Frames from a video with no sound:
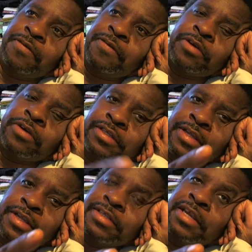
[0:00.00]
Focus.
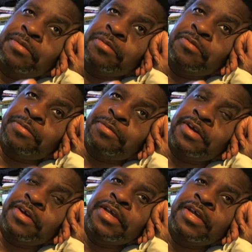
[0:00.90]
That's the name of the movie. I'm
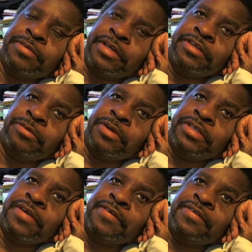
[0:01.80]
sorry. Comes out on the
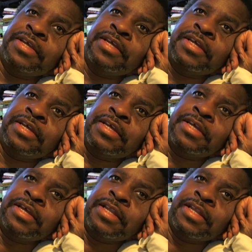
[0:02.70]
27th.
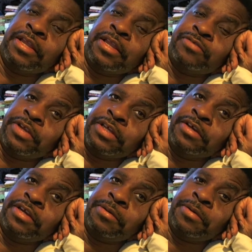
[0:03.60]
That looks really
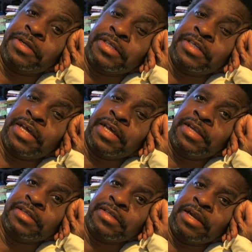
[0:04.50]
good. I want to see that,
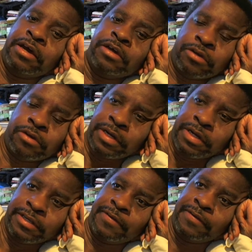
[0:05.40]
and I also am going to
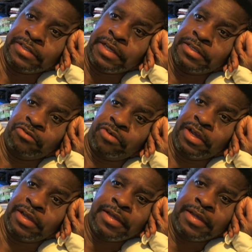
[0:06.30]
see 50 Shades of
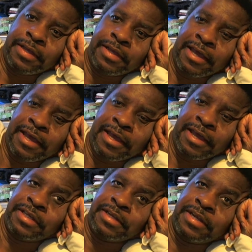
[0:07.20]
Grey. I'm going to
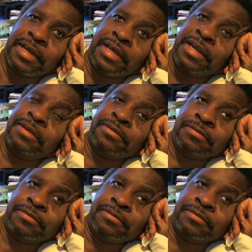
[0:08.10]
see it. Not at it.